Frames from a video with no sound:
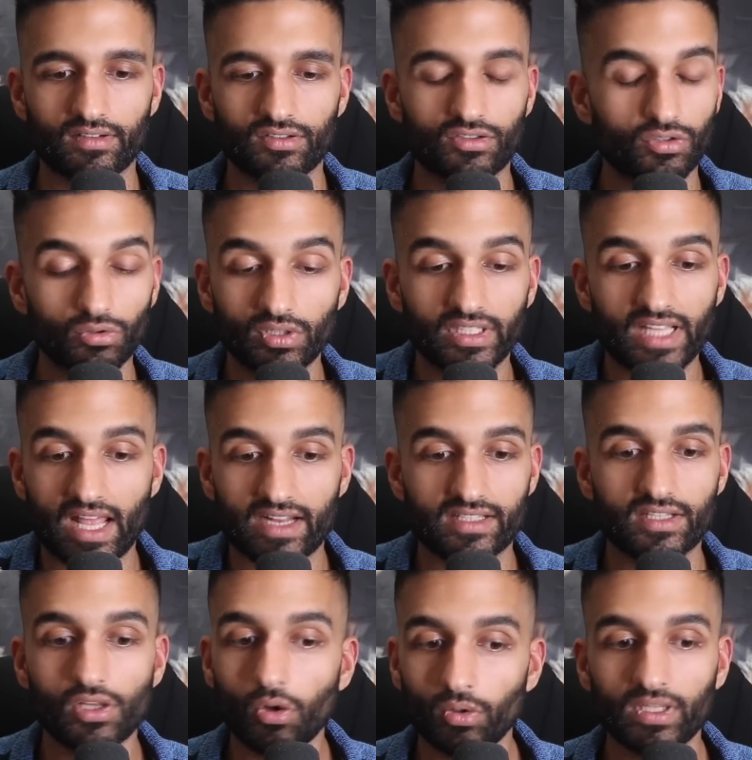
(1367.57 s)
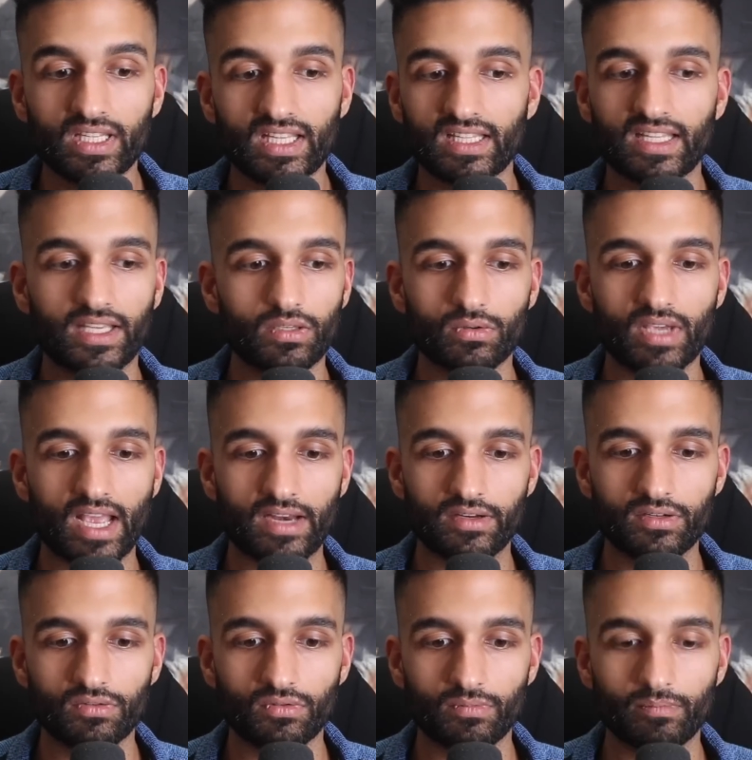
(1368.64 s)
Truly, that is the only thing that you can
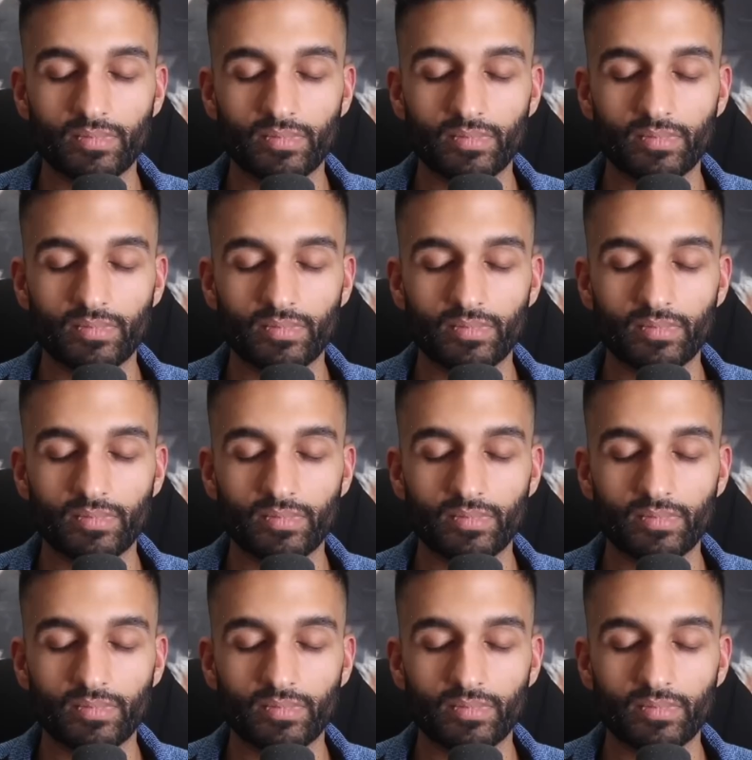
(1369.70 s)
do.